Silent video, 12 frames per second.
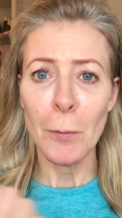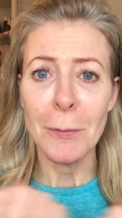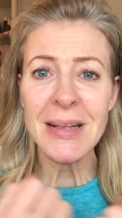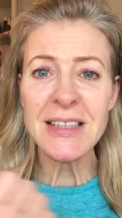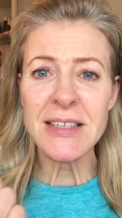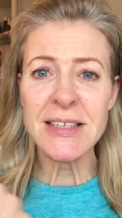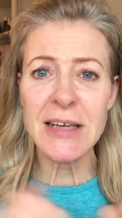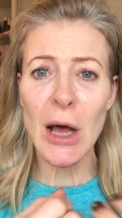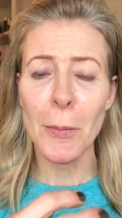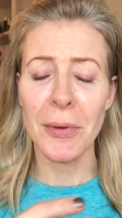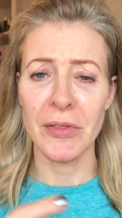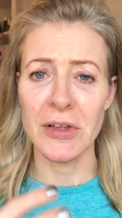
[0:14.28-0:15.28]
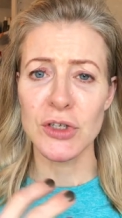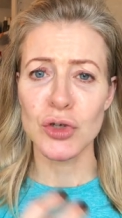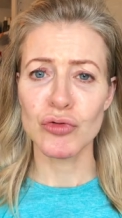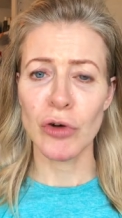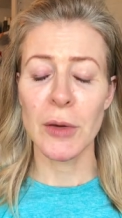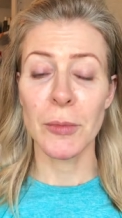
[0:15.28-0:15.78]
minced up and the
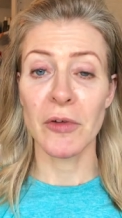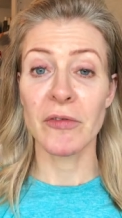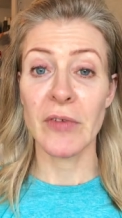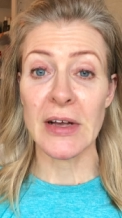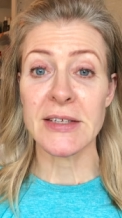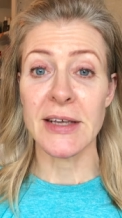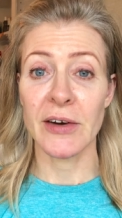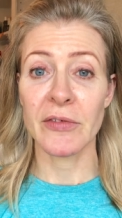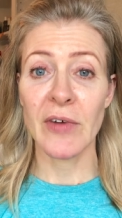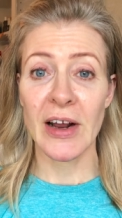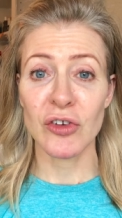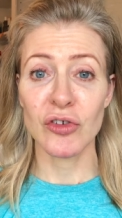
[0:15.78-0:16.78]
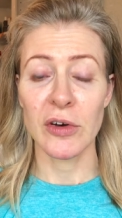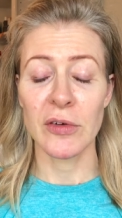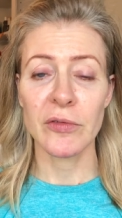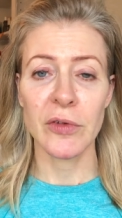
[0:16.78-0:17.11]
stromal vascular fraction